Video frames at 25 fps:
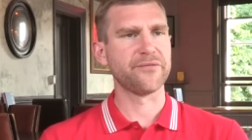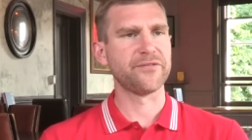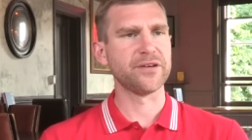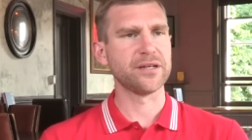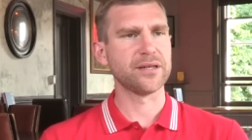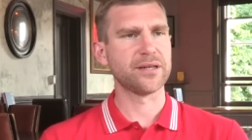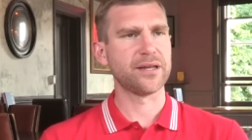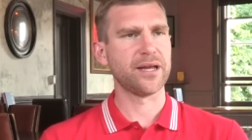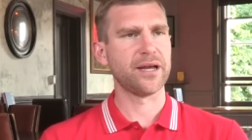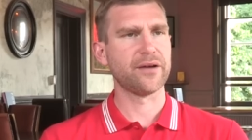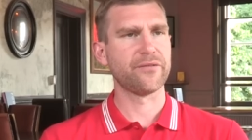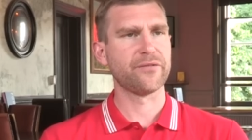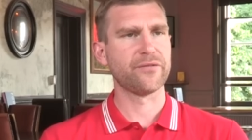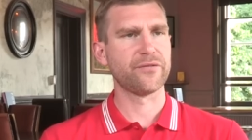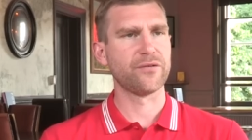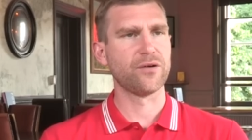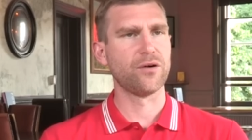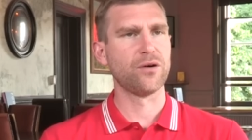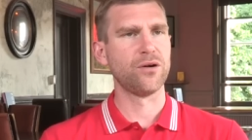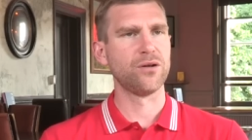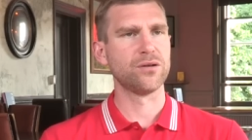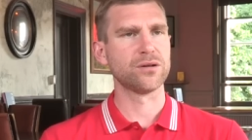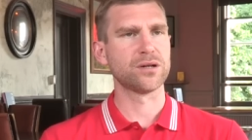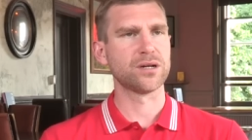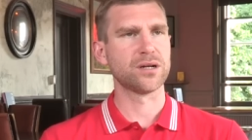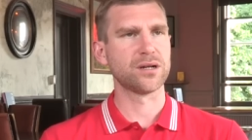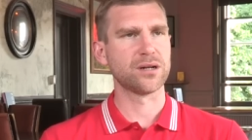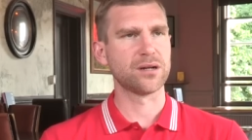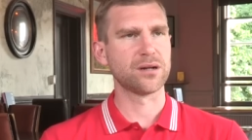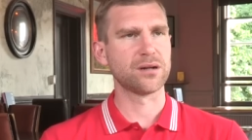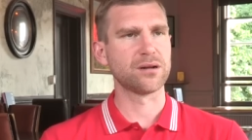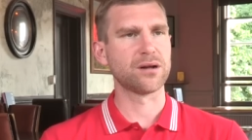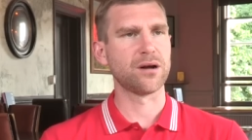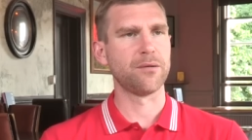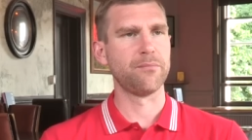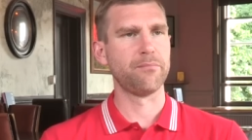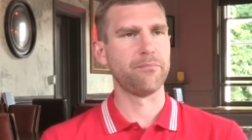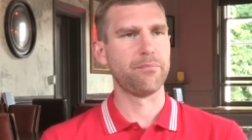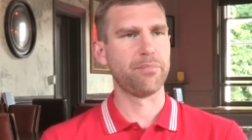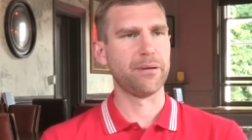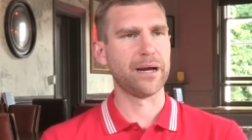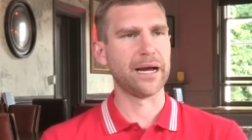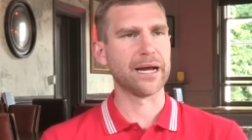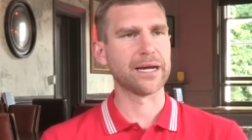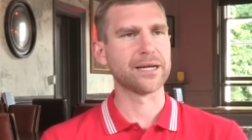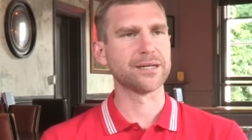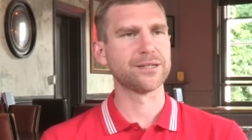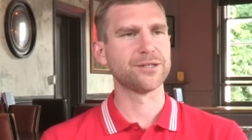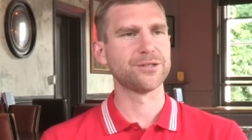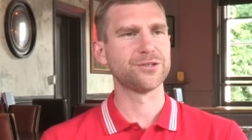I think they've all come
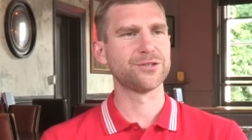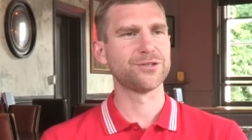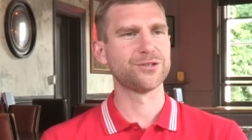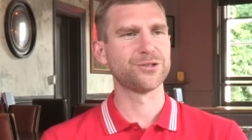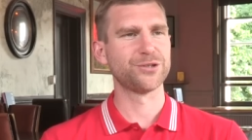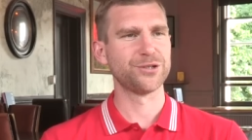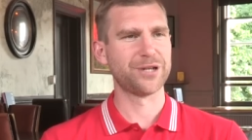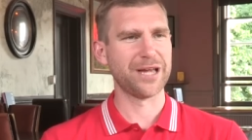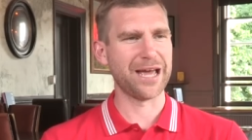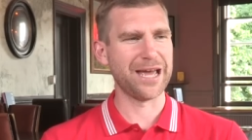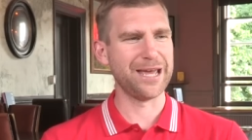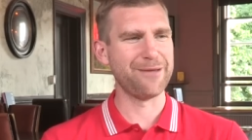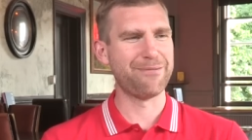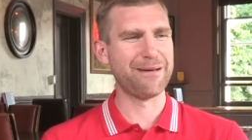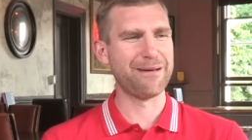back today,